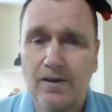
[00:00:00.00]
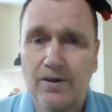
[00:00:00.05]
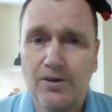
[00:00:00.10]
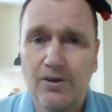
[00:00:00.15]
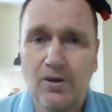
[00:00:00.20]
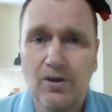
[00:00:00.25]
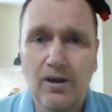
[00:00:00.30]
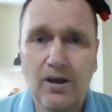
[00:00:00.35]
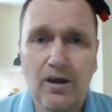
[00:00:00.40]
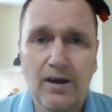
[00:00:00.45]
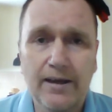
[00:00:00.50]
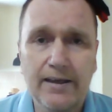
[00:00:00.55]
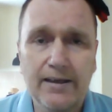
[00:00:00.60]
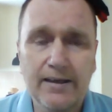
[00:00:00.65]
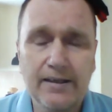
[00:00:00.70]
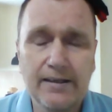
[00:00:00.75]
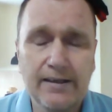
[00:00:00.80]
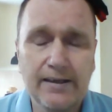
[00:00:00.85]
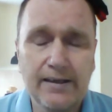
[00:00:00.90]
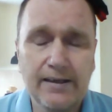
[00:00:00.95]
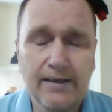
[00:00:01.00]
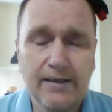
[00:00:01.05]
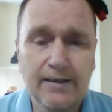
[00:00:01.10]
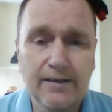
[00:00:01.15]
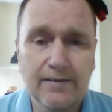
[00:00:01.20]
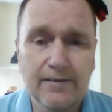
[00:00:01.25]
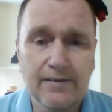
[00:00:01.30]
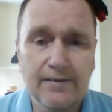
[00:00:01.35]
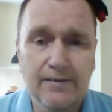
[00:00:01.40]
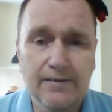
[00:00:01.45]
Not like the
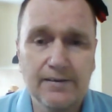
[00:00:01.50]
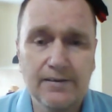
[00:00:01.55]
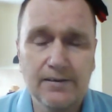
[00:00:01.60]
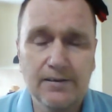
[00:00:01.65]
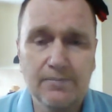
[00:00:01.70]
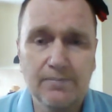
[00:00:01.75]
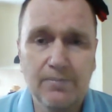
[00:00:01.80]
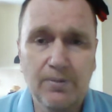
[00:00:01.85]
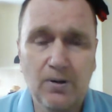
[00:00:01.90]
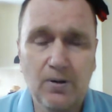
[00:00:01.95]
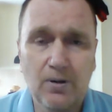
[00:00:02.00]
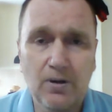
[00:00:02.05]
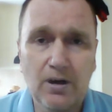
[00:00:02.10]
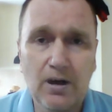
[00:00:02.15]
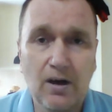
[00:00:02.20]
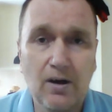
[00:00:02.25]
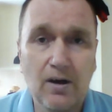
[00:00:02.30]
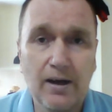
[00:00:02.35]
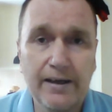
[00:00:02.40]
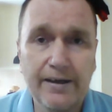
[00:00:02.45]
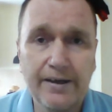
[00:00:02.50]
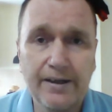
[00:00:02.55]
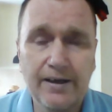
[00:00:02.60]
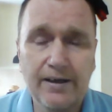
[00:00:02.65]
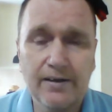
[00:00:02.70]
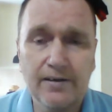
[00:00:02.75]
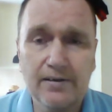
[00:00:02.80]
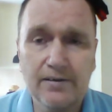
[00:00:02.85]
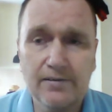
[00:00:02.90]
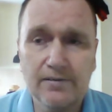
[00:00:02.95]
poor guy
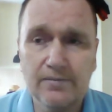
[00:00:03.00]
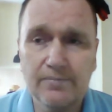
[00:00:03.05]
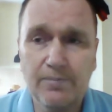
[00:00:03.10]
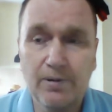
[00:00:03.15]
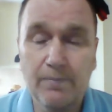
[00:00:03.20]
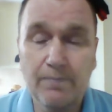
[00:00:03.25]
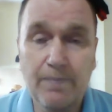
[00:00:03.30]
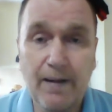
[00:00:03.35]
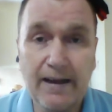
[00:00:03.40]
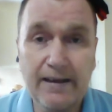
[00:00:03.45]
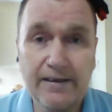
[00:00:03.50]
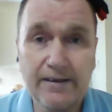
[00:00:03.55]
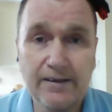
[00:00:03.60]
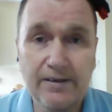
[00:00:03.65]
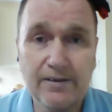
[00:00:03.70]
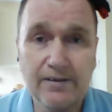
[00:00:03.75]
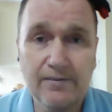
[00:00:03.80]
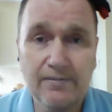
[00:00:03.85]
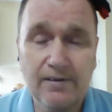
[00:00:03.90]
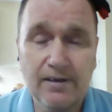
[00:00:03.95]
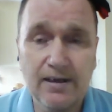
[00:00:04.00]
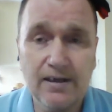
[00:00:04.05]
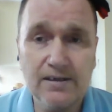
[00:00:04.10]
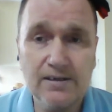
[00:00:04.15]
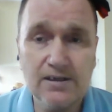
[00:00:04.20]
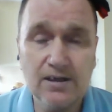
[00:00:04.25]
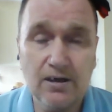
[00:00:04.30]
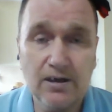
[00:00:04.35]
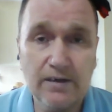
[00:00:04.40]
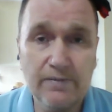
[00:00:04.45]
that put bacon
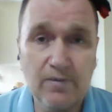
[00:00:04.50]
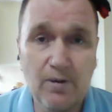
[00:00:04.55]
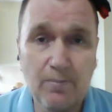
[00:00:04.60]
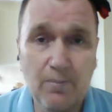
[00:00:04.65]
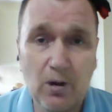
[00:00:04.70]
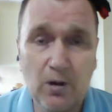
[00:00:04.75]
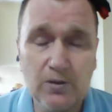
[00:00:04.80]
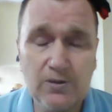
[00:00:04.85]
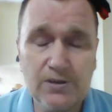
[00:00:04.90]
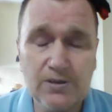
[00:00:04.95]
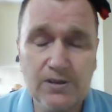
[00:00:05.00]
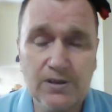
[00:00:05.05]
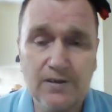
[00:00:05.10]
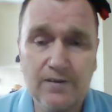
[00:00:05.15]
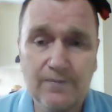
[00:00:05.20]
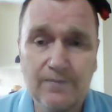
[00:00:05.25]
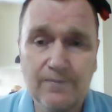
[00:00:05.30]
outside of a mosque.